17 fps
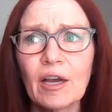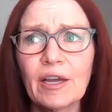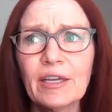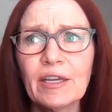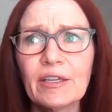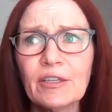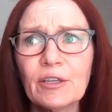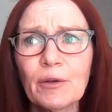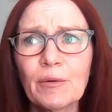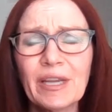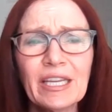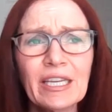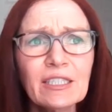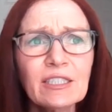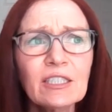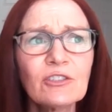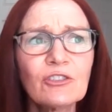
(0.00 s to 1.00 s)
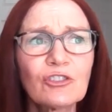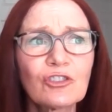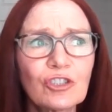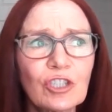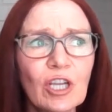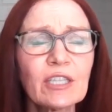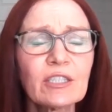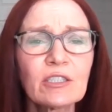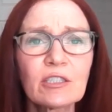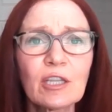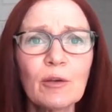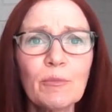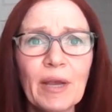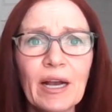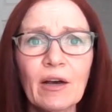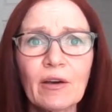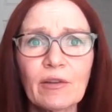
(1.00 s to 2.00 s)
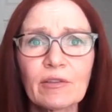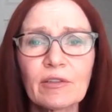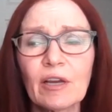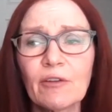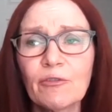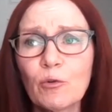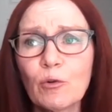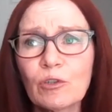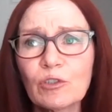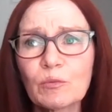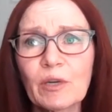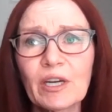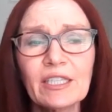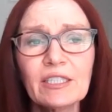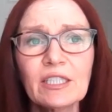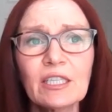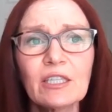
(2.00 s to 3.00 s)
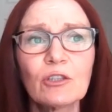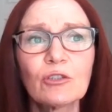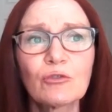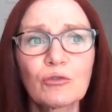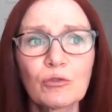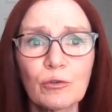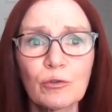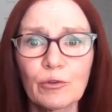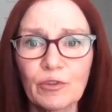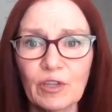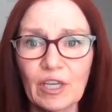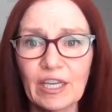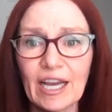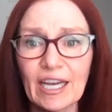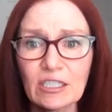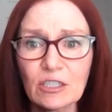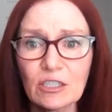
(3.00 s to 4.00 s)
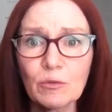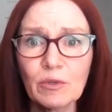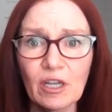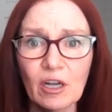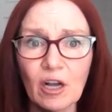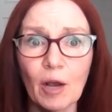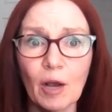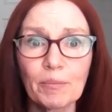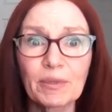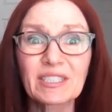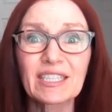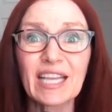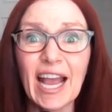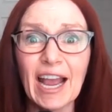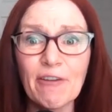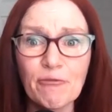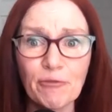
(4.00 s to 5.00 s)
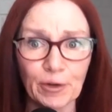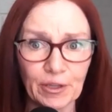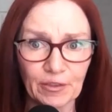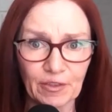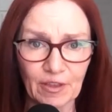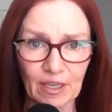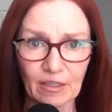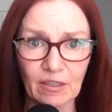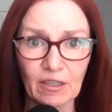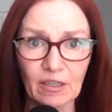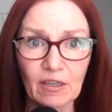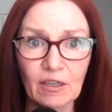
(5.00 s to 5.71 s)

It isn't just about, of course, when I say the truth, it has to encompass everything.